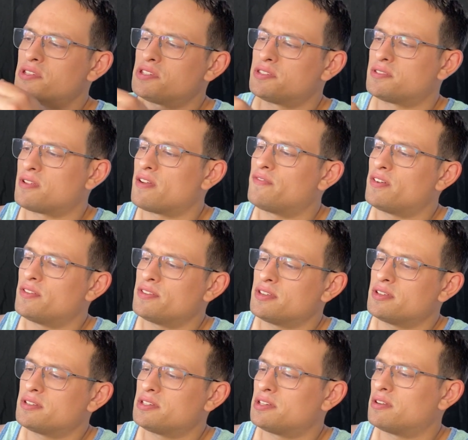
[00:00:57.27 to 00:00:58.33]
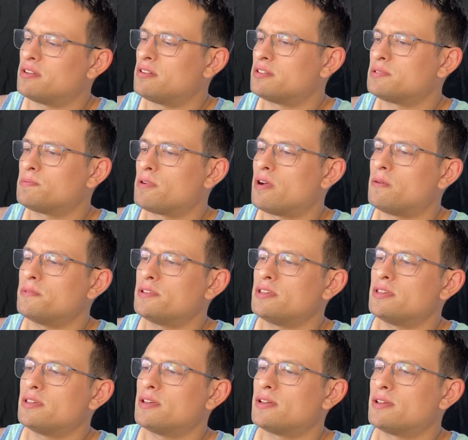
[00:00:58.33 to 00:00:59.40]
stuff on the interior is
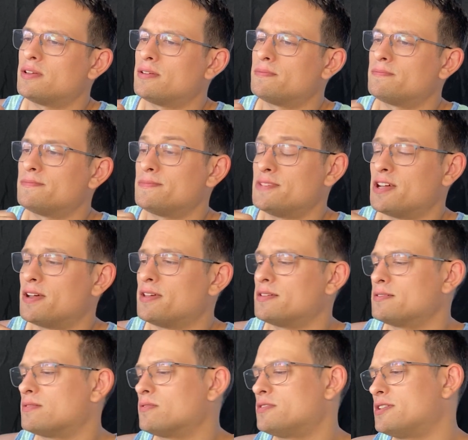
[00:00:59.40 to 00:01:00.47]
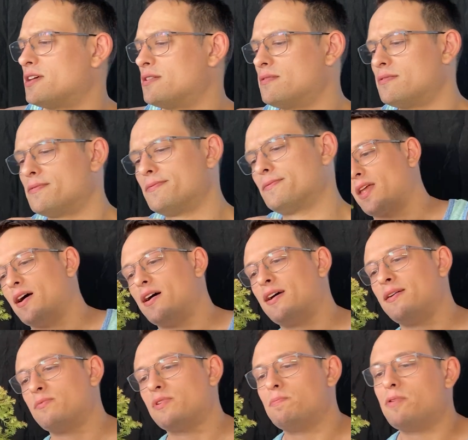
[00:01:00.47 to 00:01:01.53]
probably dying or dead. I
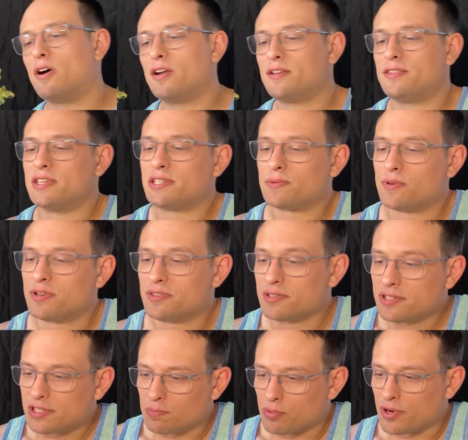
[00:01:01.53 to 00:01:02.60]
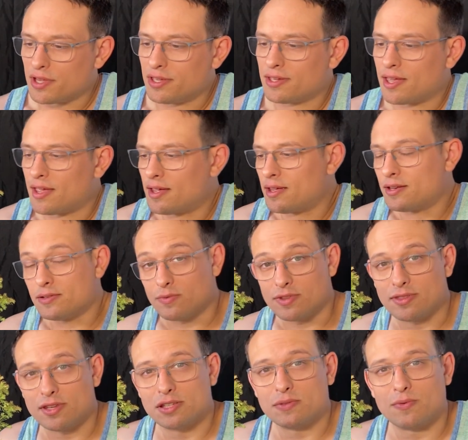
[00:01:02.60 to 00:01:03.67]
repotted this one in the spring, and with
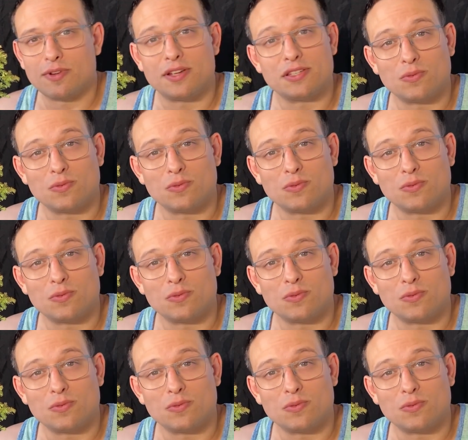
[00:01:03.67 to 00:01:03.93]
this one as